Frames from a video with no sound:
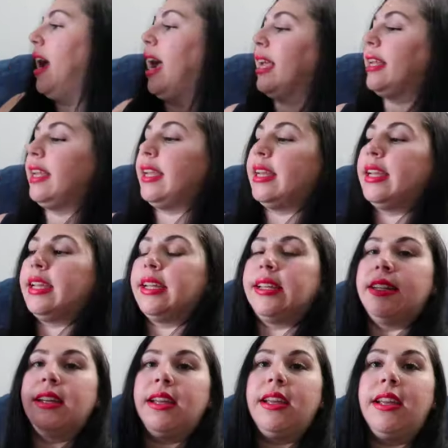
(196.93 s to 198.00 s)
I
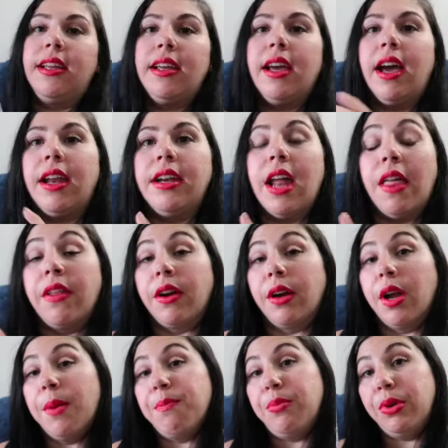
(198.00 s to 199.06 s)
needed
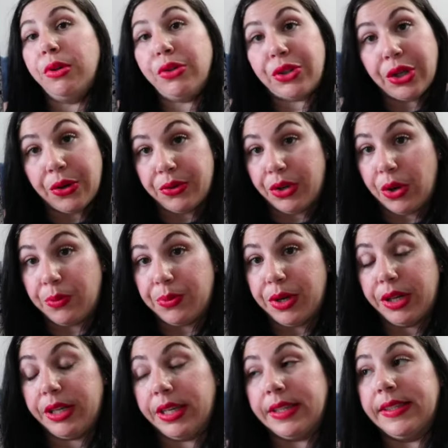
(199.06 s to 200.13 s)
another Bujo
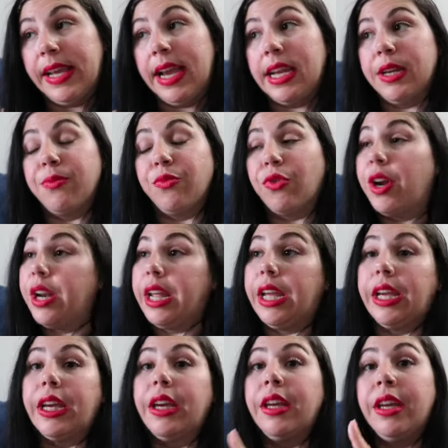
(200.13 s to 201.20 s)
notebook because I am
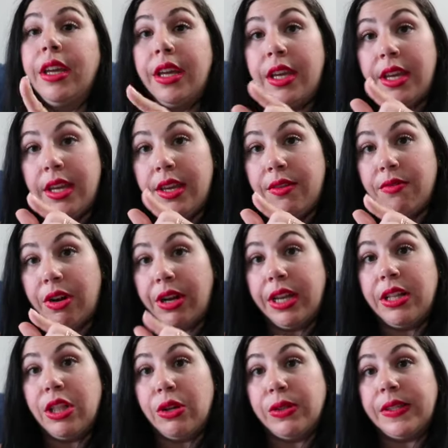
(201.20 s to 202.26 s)
running very
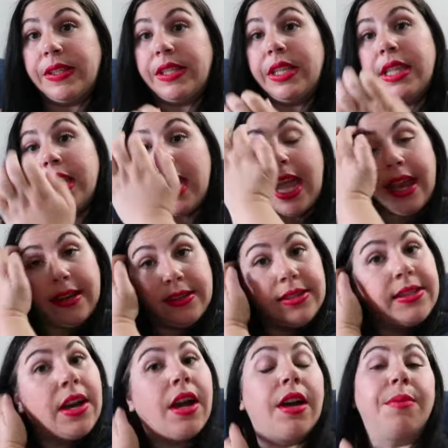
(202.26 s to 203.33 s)
close to the
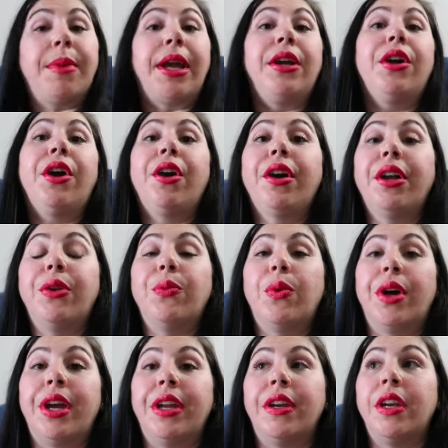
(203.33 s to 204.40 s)
end on my current
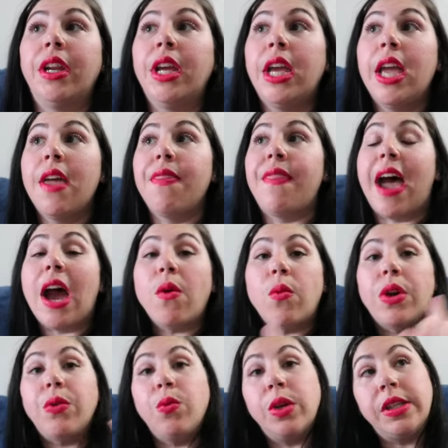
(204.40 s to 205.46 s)
one. That
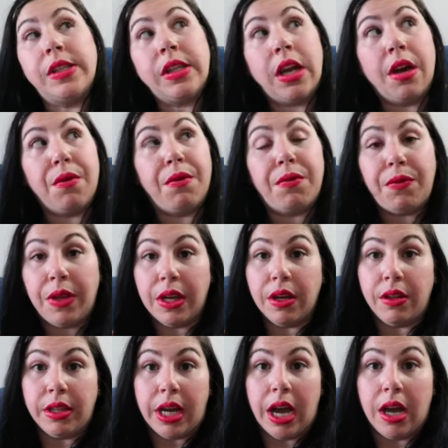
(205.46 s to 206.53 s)
one was a
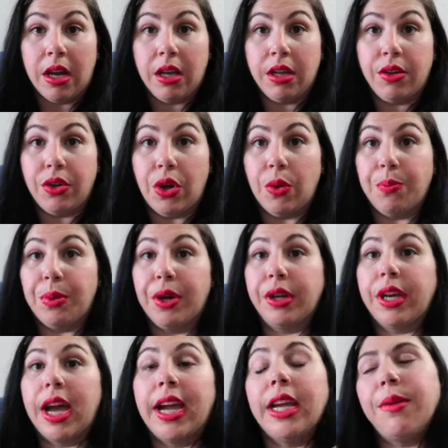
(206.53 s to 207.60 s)
Fila
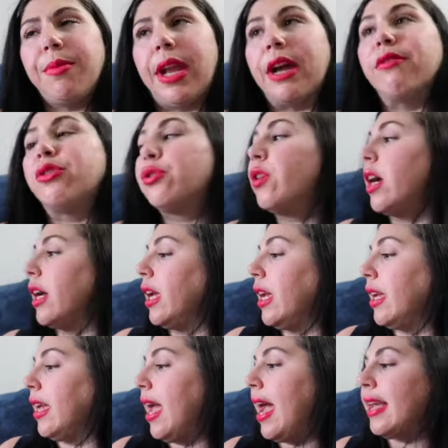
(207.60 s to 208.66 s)
notebook. I am now
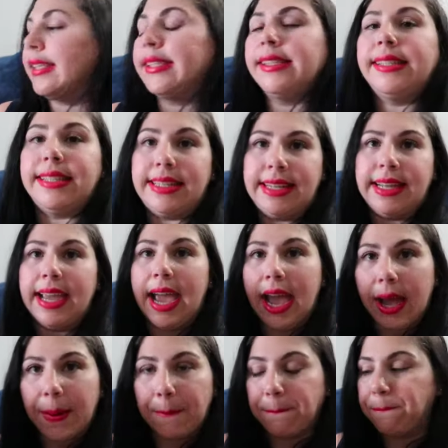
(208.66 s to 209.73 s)
trying
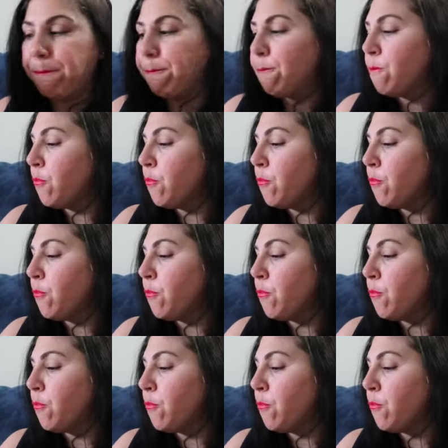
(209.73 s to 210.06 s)
STM.